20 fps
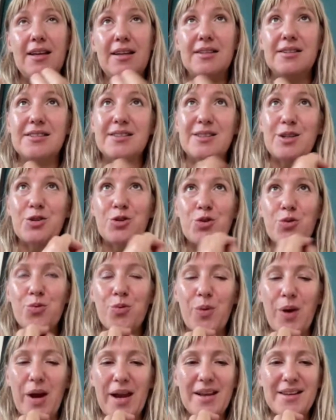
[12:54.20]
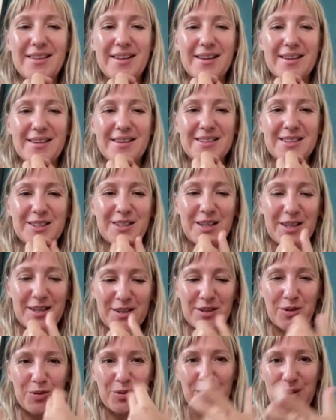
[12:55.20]
in such a way that it's going
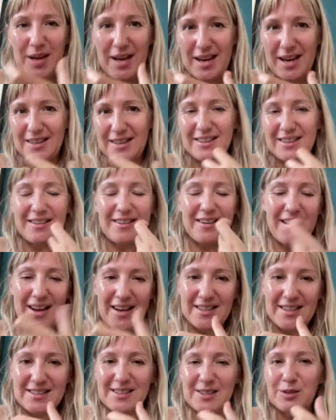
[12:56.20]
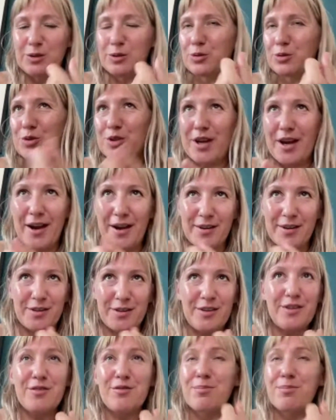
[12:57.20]
to create a nice little
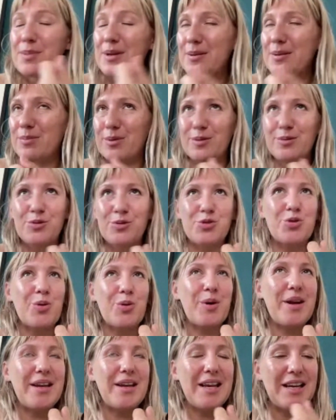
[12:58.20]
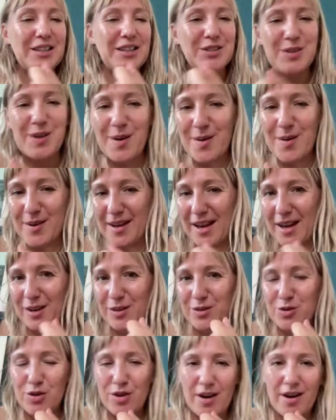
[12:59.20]
chatter of people joining,
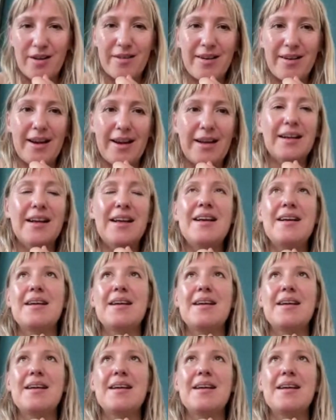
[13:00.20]
talking, sharing,